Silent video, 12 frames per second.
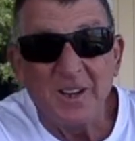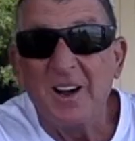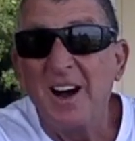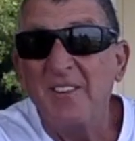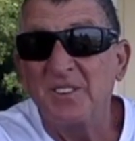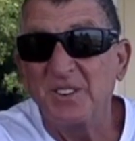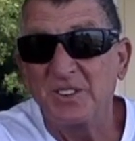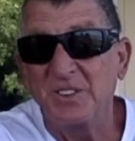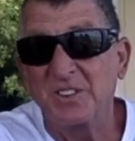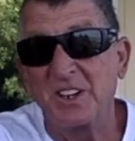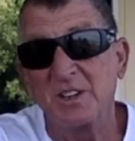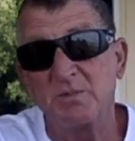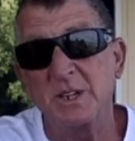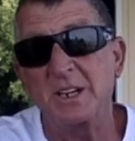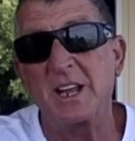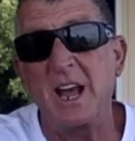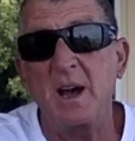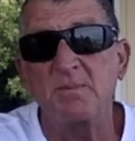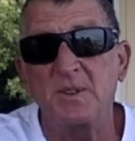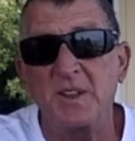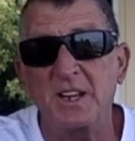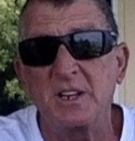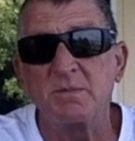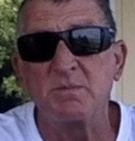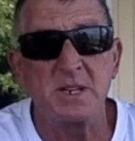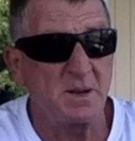off, which is going to be a cap, and they can be a